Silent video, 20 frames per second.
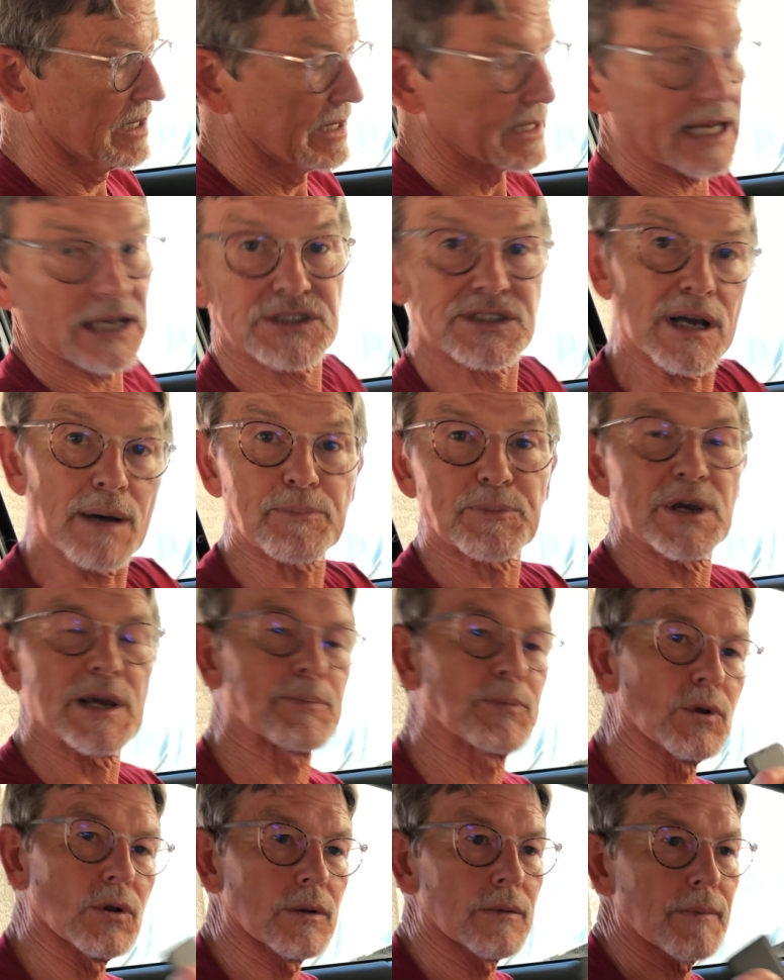Now, some
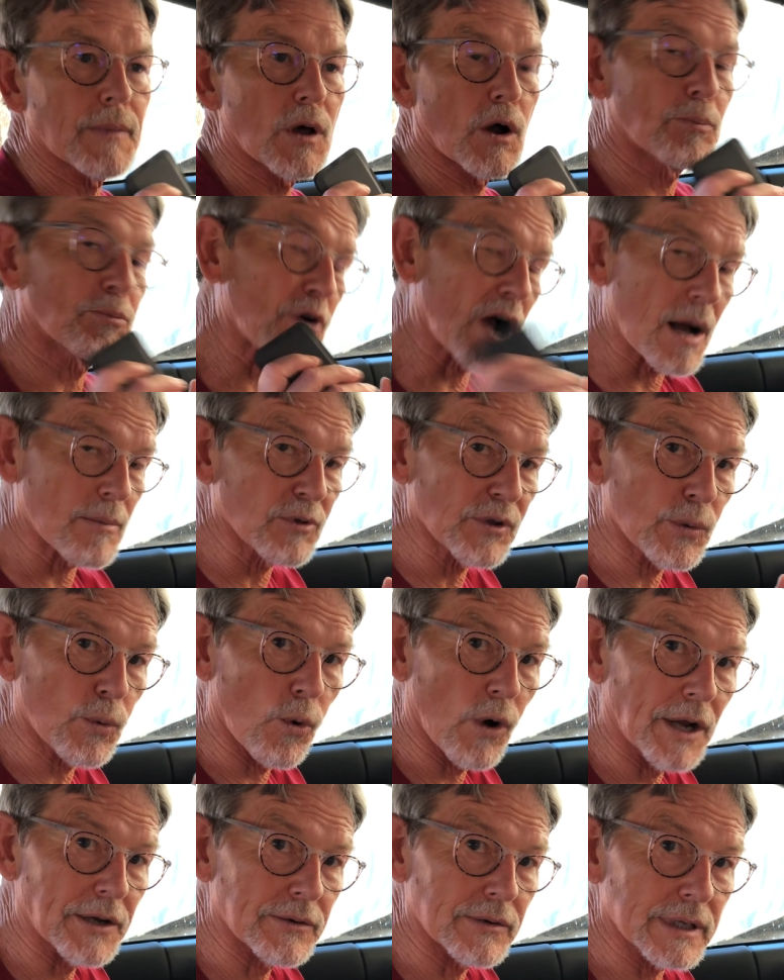people are probably
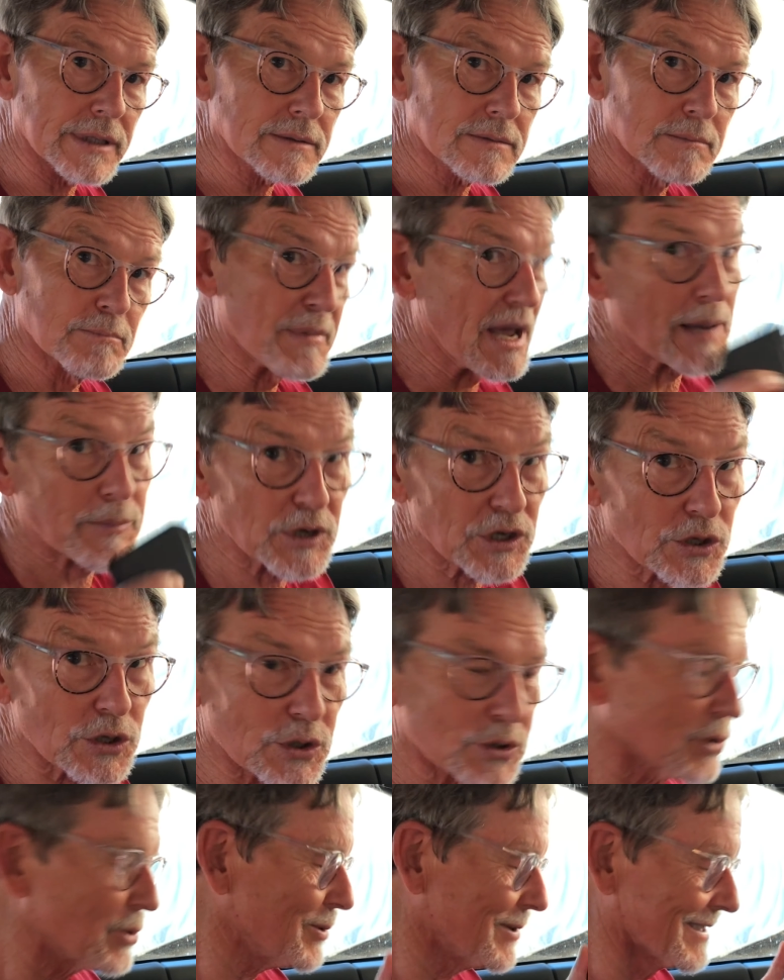wondering, maybe
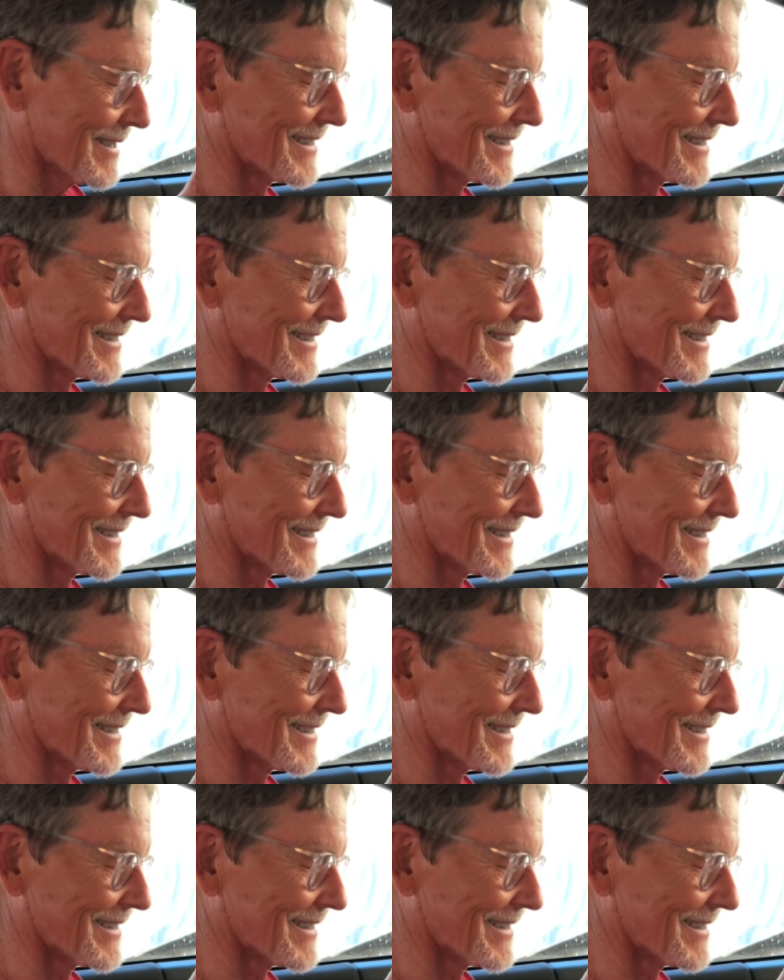you,